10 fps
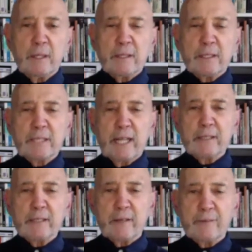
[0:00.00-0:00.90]
the
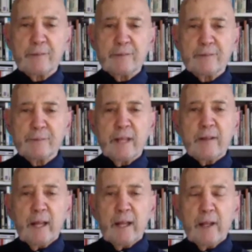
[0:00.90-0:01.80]
center.
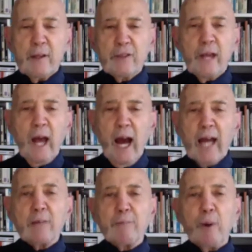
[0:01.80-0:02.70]
You see, I
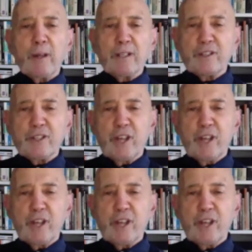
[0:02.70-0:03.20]
can point at